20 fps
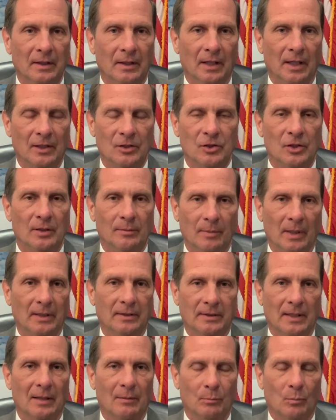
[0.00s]
And she
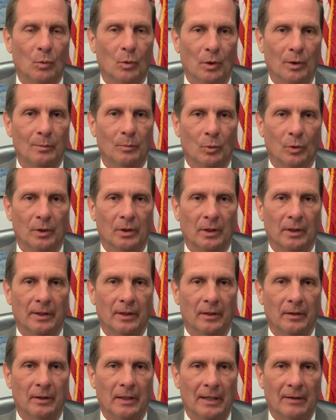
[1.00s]
makes that more and more
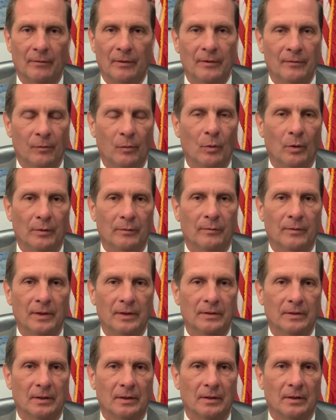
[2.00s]
clear every foreign
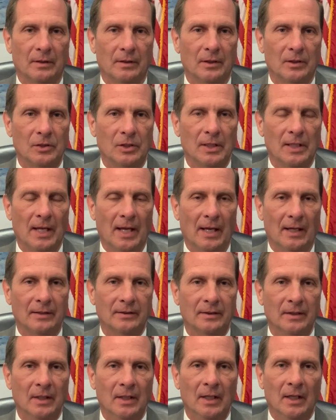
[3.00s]
visit that she
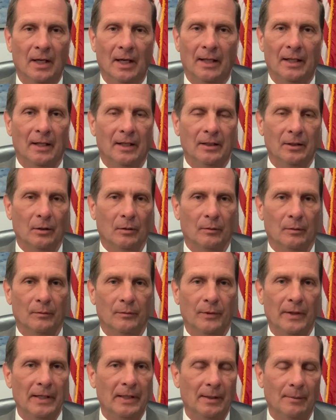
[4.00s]
has. And,
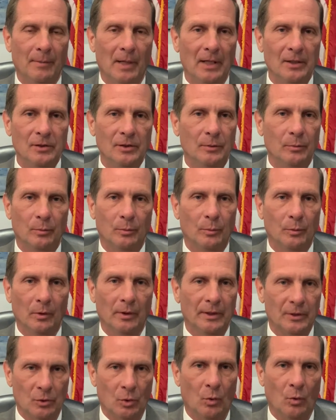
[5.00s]
Frank, I'm actually
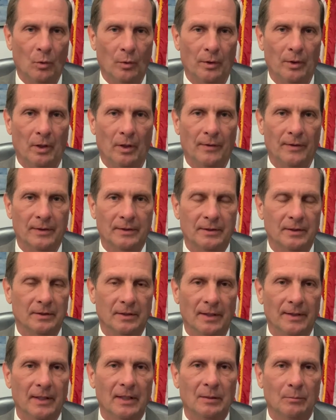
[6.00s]
really torn on this, as
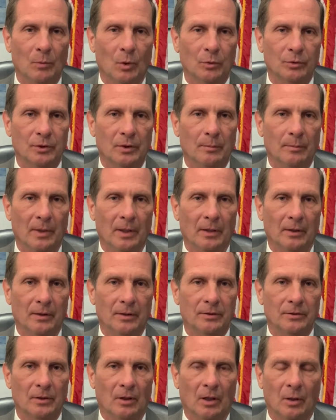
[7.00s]
I think most
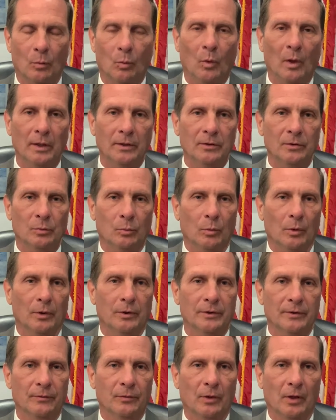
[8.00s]
Americans are. What's
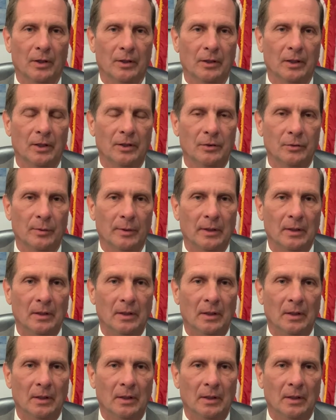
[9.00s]
worse for our country?